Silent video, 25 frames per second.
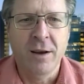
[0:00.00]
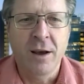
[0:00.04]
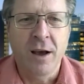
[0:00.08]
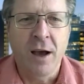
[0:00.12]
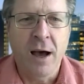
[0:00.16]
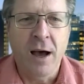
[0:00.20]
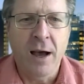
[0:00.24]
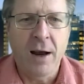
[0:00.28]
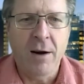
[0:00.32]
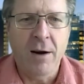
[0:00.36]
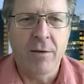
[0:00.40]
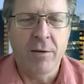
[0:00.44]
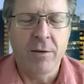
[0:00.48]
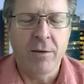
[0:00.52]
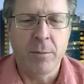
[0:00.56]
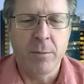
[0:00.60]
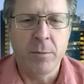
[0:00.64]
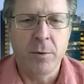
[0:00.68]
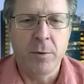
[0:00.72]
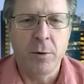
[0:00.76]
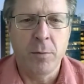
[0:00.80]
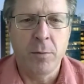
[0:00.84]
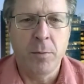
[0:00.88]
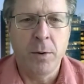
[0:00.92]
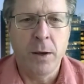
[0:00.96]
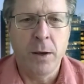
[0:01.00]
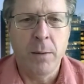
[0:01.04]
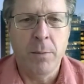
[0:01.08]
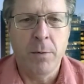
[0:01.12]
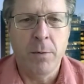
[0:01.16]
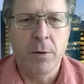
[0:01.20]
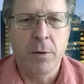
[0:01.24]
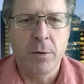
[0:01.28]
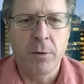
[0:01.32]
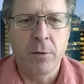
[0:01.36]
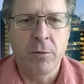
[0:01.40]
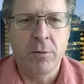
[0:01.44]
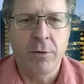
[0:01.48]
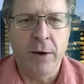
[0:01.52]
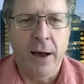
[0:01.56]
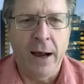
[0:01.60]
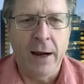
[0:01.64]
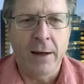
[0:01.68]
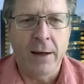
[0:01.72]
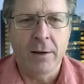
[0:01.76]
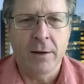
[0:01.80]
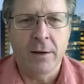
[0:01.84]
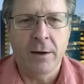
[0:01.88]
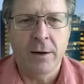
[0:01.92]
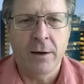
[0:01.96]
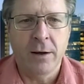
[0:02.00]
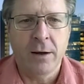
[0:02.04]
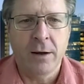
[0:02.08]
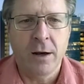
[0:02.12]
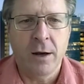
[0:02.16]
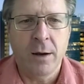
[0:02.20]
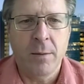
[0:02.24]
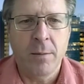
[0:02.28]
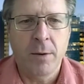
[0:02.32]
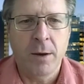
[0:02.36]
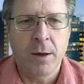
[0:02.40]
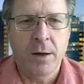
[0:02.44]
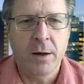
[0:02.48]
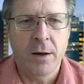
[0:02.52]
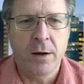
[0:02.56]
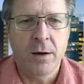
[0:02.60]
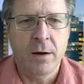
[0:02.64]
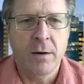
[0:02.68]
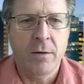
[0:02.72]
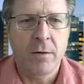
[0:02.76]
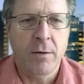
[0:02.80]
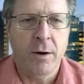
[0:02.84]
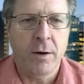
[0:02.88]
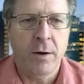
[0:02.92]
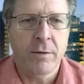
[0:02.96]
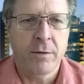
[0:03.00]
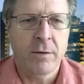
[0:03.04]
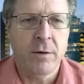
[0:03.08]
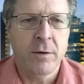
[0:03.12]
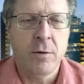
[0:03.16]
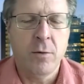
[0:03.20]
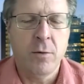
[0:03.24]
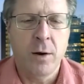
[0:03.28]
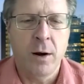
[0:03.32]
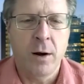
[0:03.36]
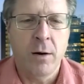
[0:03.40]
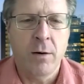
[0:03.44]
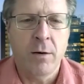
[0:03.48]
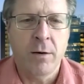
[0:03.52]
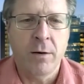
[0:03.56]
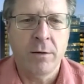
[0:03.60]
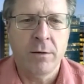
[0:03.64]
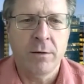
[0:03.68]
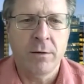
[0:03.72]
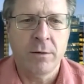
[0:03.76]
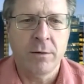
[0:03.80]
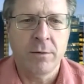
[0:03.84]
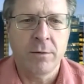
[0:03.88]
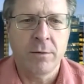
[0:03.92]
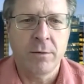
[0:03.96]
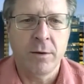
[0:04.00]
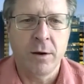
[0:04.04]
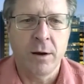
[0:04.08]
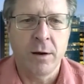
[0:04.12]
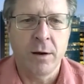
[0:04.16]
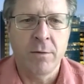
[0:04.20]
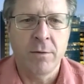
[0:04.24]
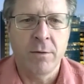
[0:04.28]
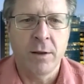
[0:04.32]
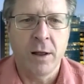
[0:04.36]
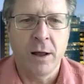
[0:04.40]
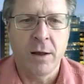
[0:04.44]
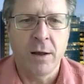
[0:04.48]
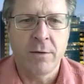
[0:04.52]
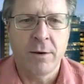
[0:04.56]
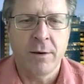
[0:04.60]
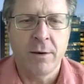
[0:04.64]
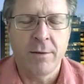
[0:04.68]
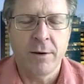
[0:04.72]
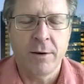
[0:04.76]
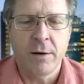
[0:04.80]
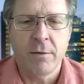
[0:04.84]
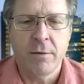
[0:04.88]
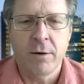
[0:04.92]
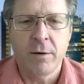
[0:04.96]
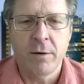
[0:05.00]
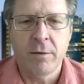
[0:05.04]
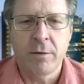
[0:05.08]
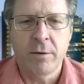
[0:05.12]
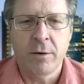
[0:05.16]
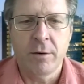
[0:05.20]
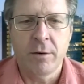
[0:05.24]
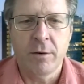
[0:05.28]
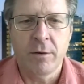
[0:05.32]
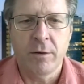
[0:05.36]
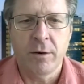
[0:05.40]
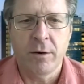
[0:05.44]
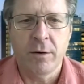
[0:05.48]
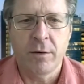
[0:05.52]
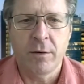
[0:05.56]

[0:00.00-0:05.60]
hire some new people, new faculty to come in and address new areas of, of longevity research.